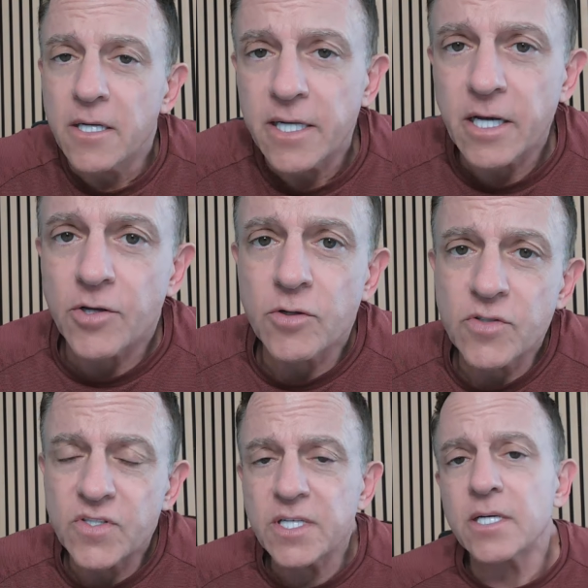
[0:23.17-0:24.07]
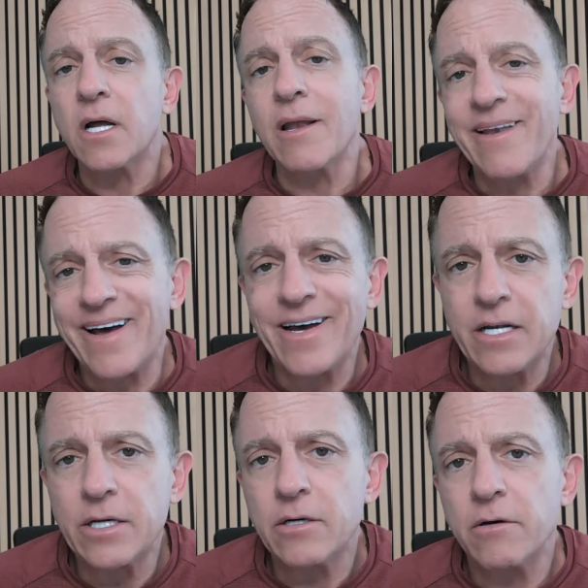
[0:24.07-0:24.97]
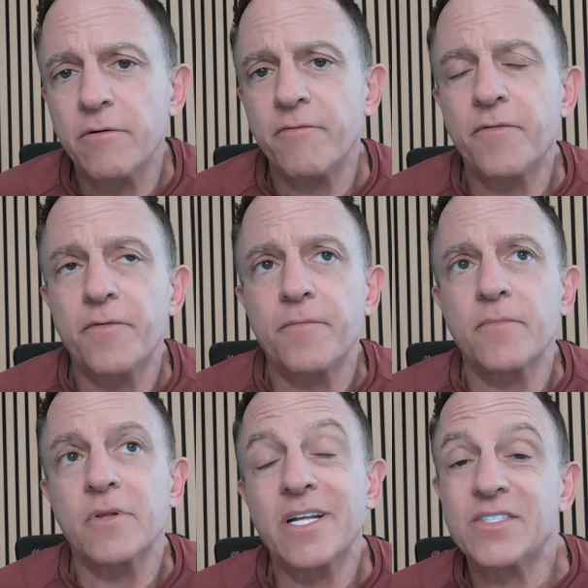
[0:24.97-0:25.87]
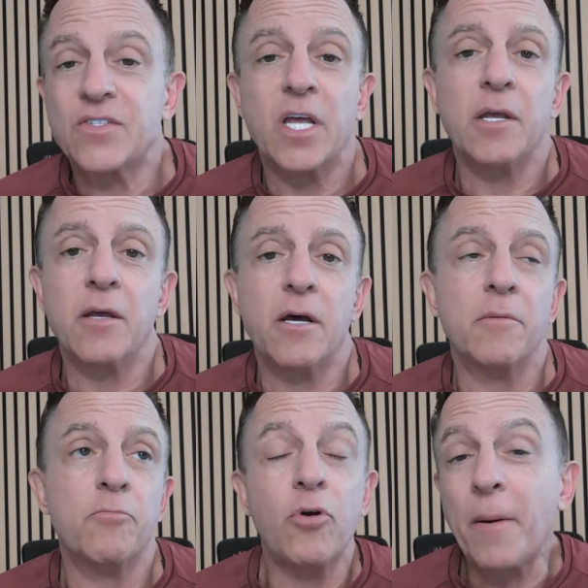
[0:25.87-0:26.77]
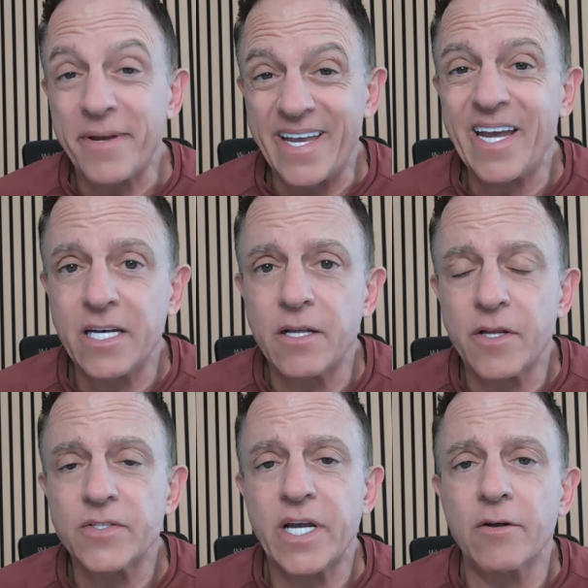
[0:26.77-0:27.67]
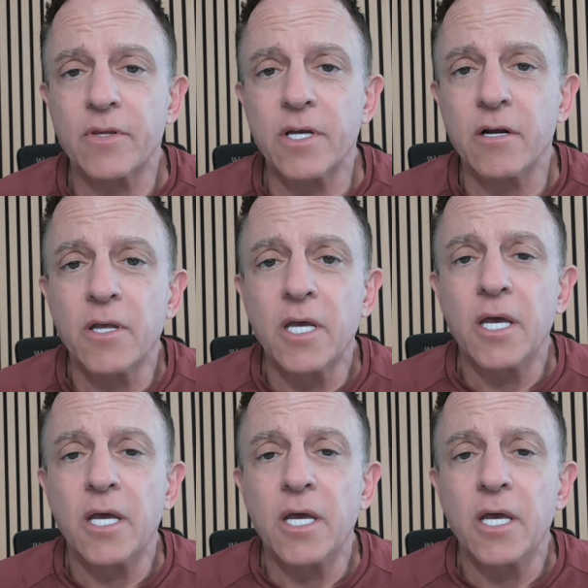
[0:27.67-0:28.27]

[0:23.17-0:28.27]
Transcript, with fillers: Now, you'll see a lot of, let's say, uh, propaganda that's out there.